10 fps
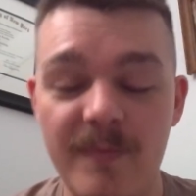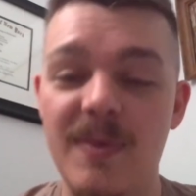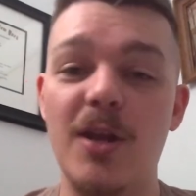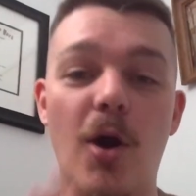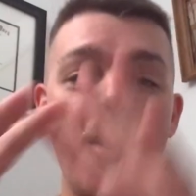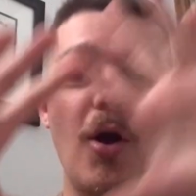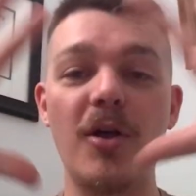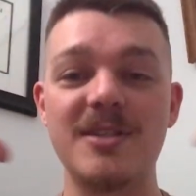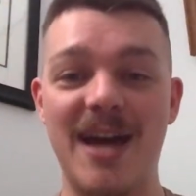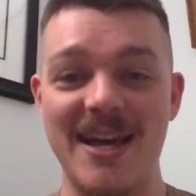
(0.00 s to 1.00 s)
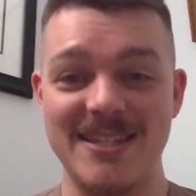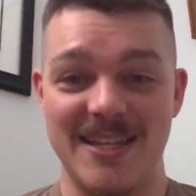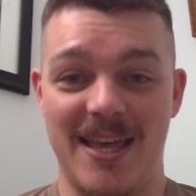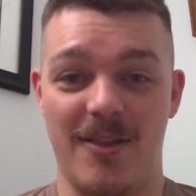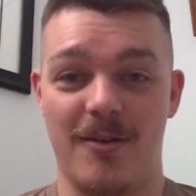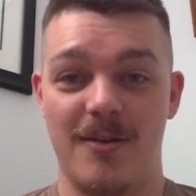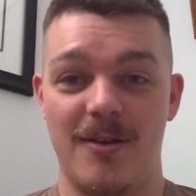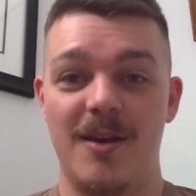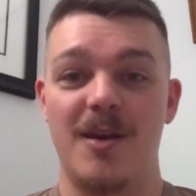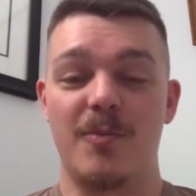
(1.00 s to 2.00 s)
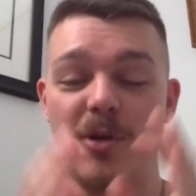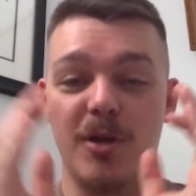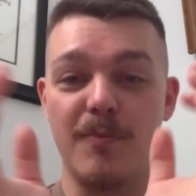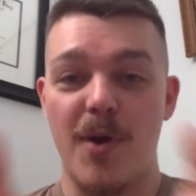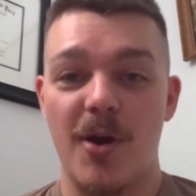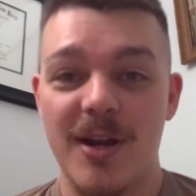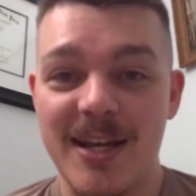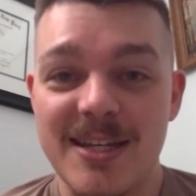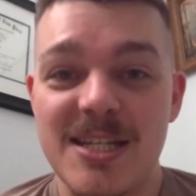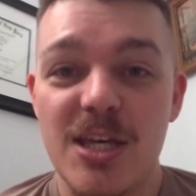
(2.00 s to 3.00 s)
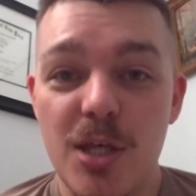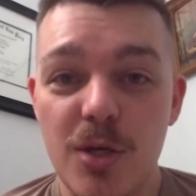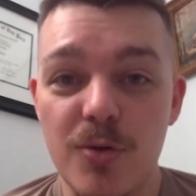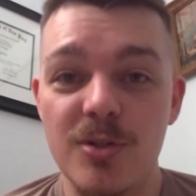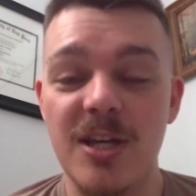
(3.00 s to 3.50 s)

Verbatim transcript: It all ties together, but your marketing is huge.